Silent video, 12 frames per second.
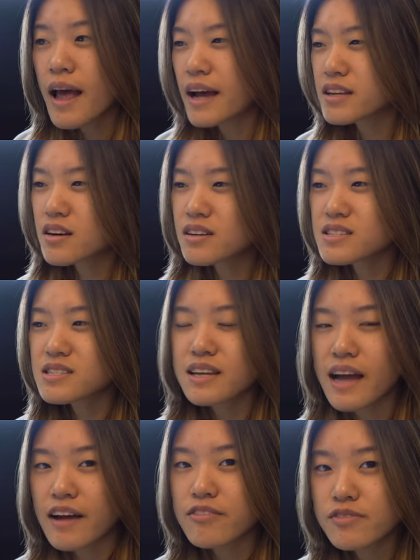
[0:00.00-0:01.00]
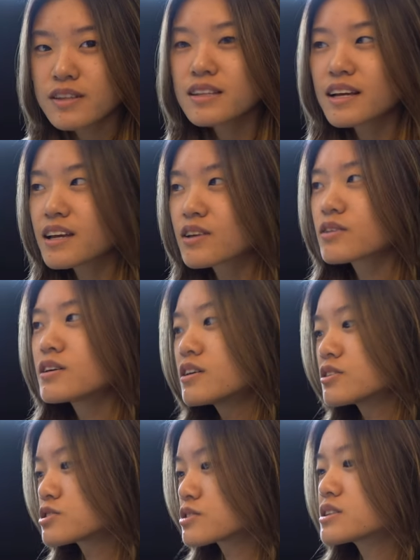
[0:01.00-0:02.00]
And honestly, I feel like
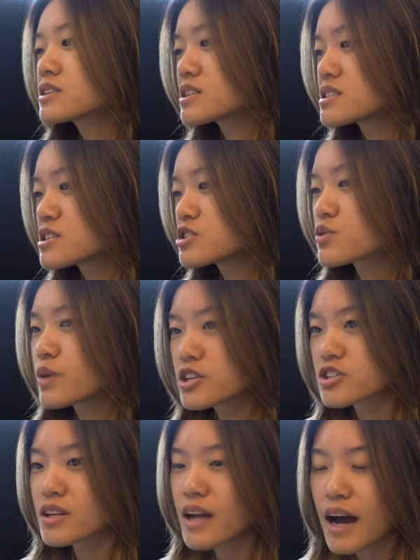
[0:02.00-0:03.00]
during this situation,